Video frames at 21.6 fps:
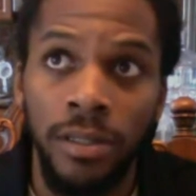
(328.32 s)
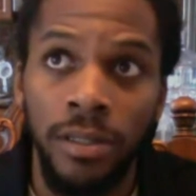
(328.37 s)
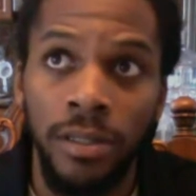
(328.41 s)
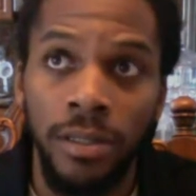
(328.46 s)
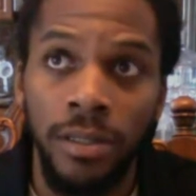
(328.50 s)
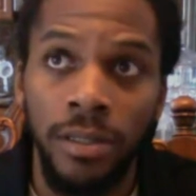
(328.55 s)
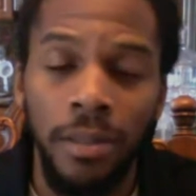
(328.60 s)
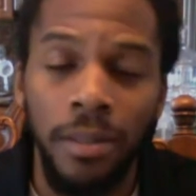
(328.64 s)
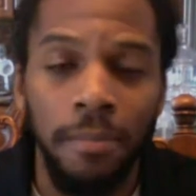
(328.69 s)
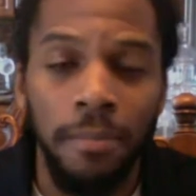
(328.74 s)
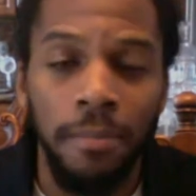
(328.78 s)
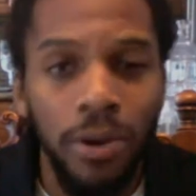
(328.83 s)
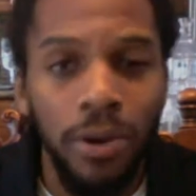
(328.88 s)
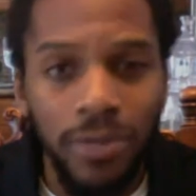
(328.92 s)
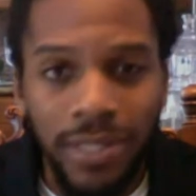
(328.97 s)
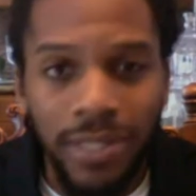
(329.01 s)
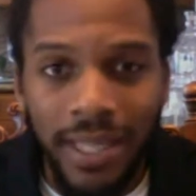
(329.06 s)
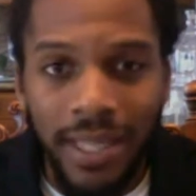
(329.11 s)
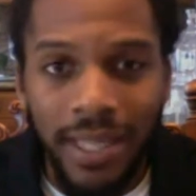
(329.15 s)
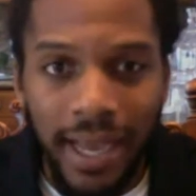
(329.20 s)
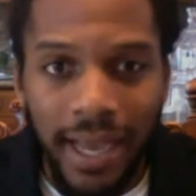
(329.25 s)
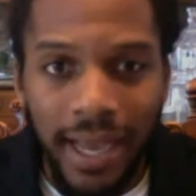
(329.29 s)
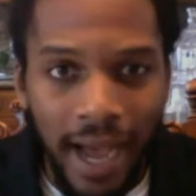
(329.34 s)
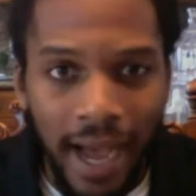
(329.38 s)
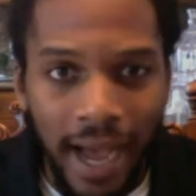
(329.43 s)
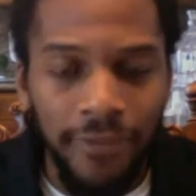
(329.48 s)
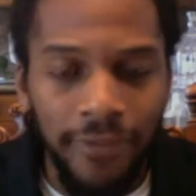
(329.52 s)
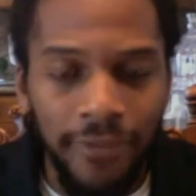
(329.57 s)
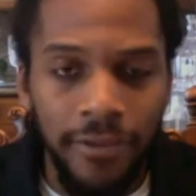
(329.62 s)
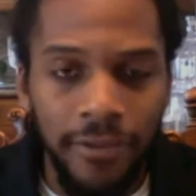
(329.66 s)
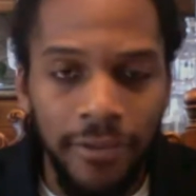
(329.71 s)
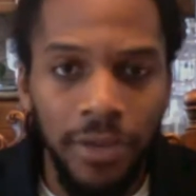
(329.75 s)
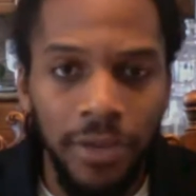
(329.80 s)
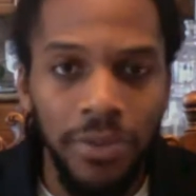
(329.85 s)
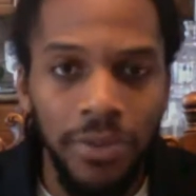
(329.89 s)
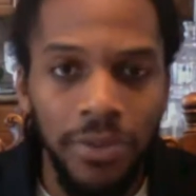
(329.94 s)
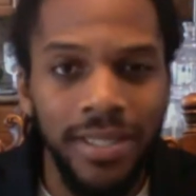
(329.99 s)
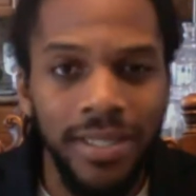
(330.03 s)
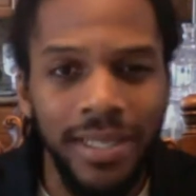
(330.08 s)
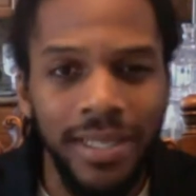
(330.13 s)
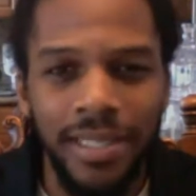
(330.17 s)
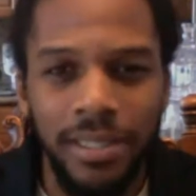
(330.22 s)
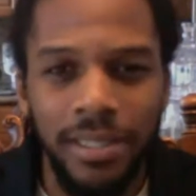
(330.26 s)
most that I got from it was
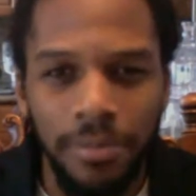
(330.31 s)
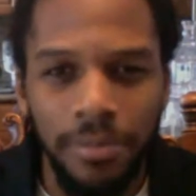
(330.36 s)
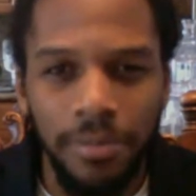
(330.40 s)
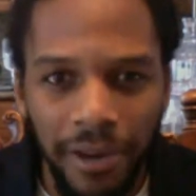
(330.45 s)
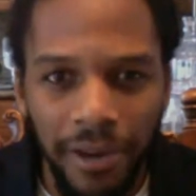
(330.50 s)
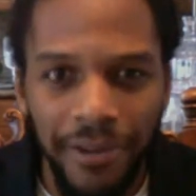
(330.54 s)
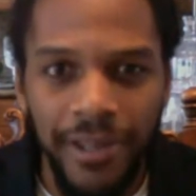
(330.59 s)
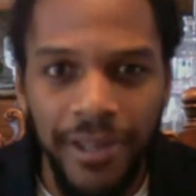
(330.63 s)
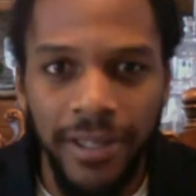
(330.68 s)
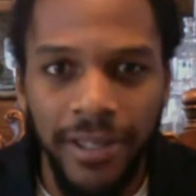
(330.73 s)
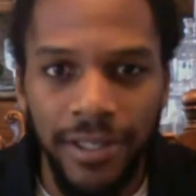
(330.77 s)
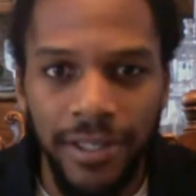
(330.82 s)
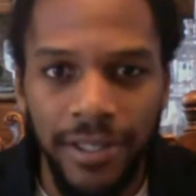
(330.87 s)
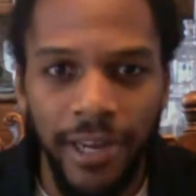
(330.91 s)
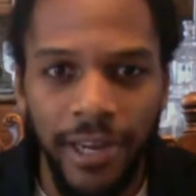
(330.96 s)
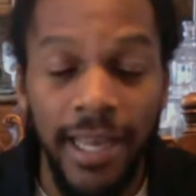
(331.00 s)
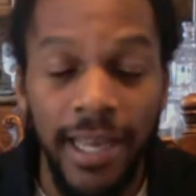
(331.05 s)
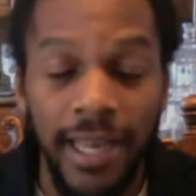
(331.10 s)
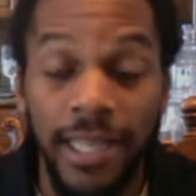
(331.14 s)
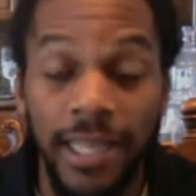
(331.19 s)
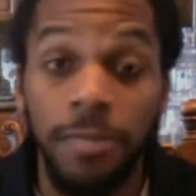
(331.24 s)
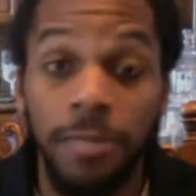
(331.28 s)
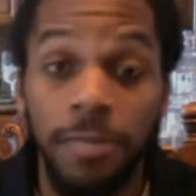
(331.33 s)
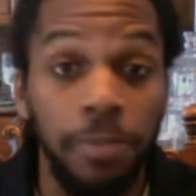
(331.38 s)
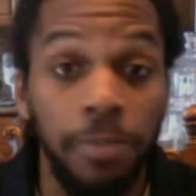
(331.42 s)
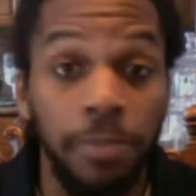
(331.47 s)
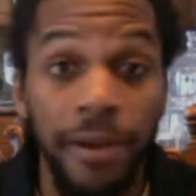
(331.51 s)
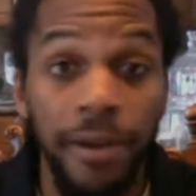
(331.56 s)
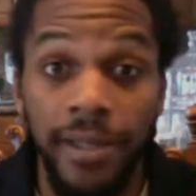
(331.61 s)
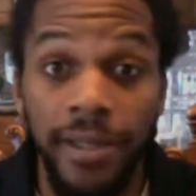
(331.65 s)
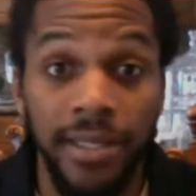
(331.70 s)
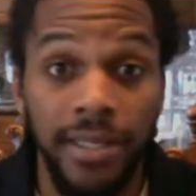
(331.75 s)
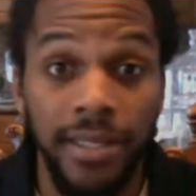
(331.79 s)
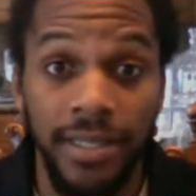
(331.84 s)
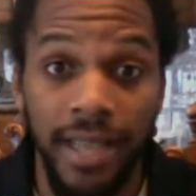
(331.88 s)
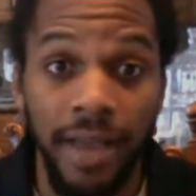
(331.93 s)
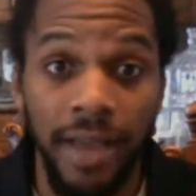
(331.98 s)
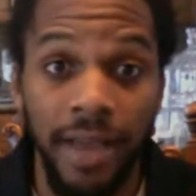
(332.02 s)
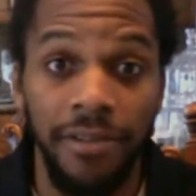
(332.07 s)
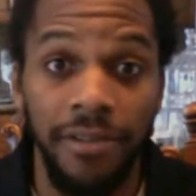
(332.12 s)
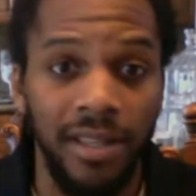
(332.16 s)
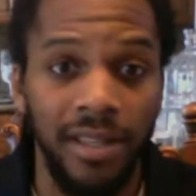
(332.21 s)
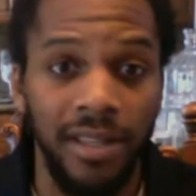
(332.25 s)
the experience, right? Experience is
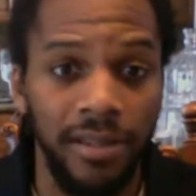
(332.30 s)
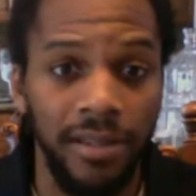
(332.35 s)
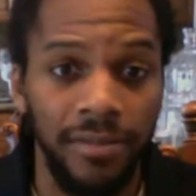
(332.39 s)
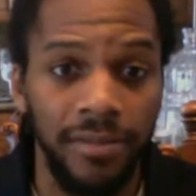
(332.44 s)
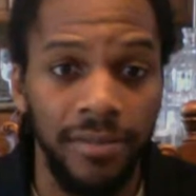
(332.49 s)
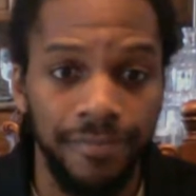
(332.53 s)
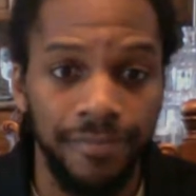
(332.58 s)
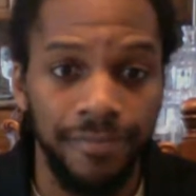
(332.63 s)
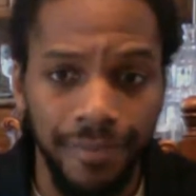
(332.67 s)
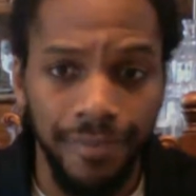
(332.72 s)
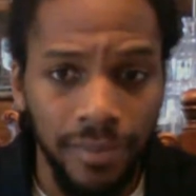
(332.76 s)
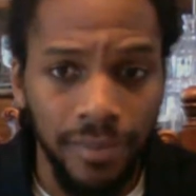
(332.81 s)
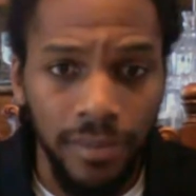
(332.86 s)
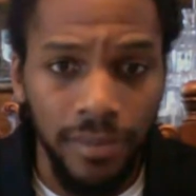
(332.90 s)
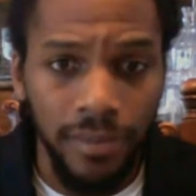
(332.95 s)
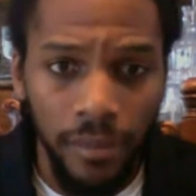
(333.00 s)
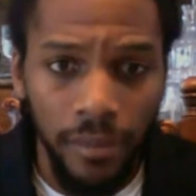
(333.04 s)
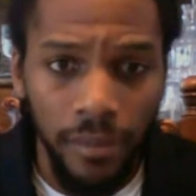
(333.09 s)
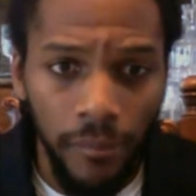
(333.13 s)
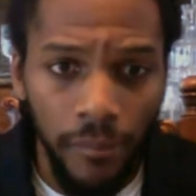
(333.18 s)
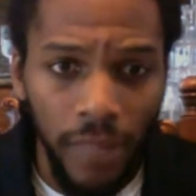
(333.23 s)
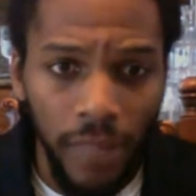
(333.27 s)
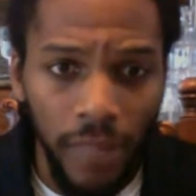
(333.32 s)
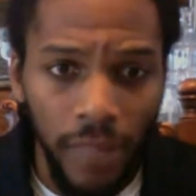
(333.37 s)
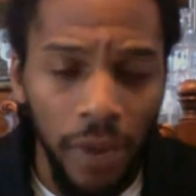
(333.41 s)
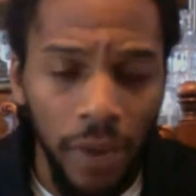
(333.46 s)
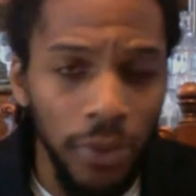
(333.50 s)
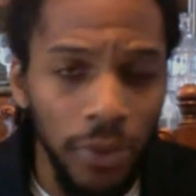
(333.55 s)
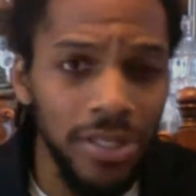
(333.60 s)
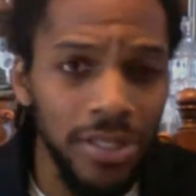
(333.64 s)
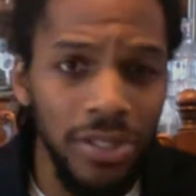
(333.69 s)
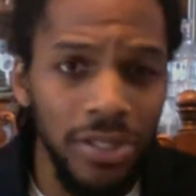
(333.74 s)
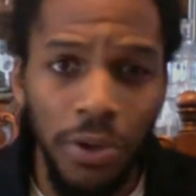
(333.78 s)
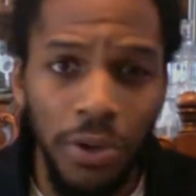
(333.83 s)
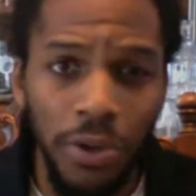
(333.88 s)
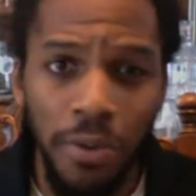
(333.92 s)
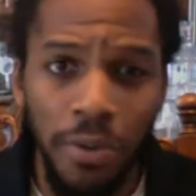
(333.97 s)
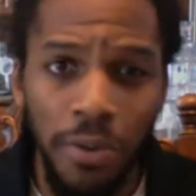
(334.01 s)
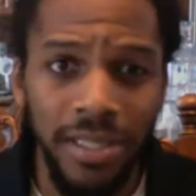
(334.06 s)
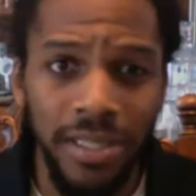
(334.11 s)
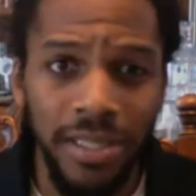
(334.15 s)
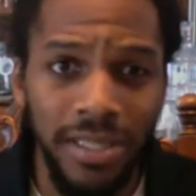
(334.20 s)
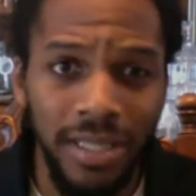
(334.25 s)
everything. It wasn't so
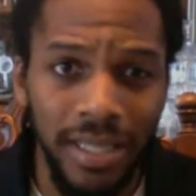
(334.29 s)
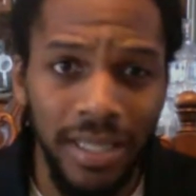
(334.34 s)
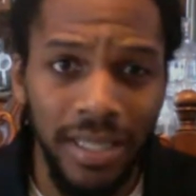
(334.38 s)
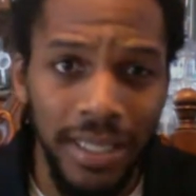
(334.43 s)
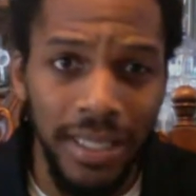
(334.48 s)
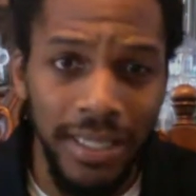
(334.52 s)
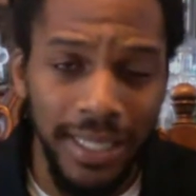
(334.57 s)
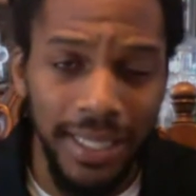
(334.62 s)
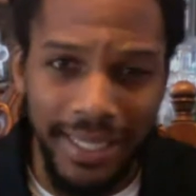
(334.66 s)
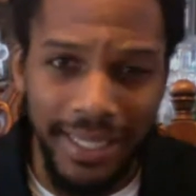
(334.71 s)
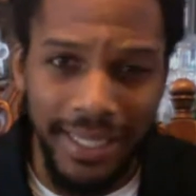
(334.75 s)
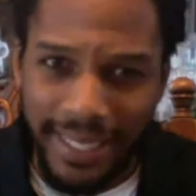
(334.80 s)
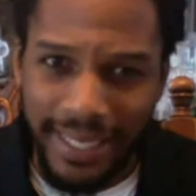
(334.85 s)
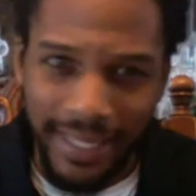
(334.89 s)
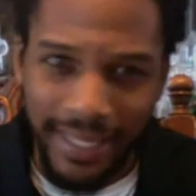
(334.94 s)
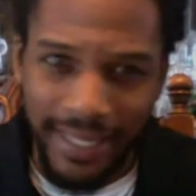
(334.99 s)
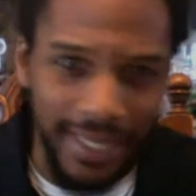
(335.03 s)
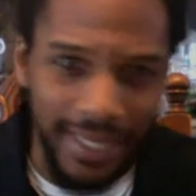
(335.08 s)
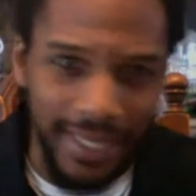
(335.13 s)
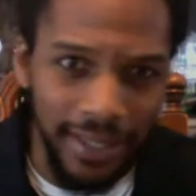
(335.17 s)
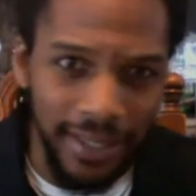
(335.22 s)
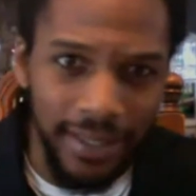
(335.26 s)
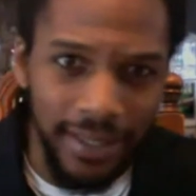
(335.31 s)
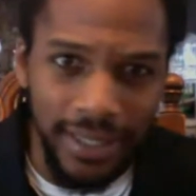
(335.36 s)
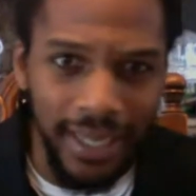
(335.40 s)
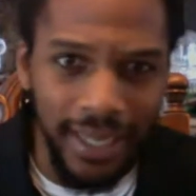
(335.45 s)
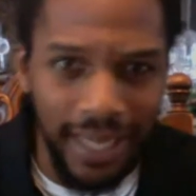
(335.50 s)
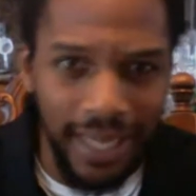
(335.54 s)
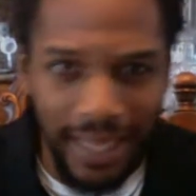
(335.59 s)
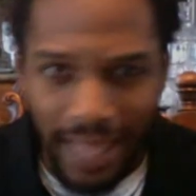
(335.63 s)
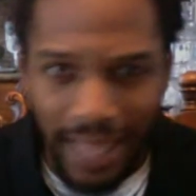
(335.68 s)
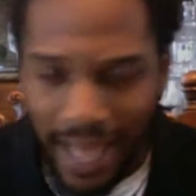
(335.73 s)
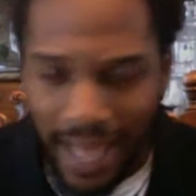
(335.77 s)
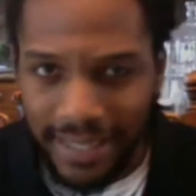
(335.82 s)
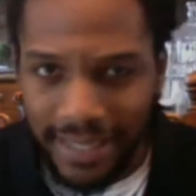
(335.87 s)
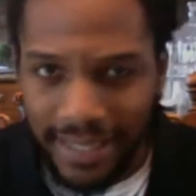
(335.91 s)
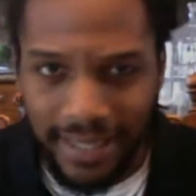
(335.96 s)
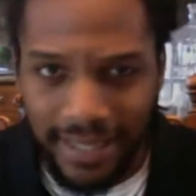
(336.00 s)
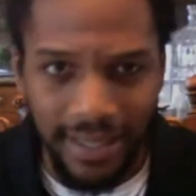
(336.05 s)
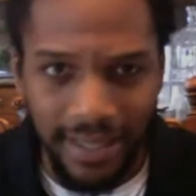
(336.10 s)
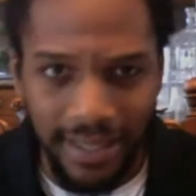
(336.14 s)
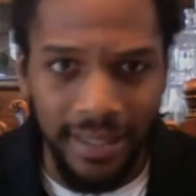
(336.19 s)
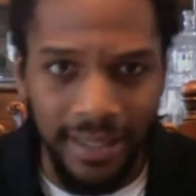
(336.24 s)
much the details and the
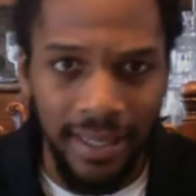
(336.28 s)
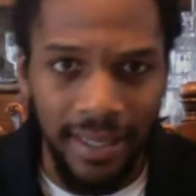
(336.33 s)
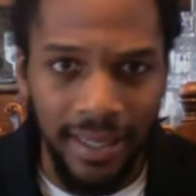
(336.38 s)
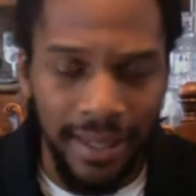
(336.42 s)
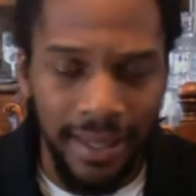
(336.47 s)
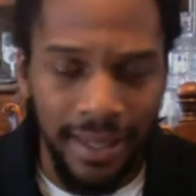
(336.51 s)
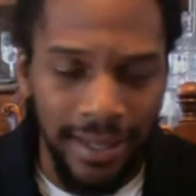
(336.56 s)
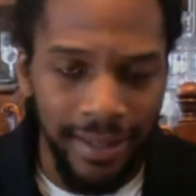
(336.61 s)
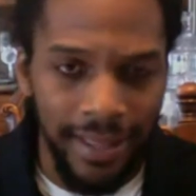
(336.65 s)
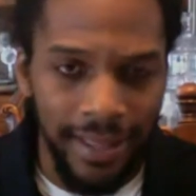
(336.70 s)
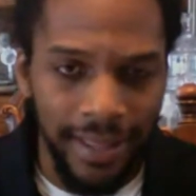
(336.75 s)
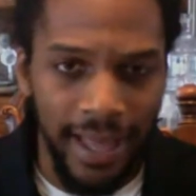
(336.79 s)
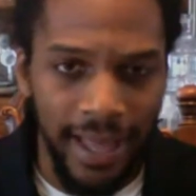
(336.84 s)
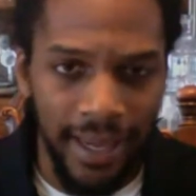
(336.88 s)
classes that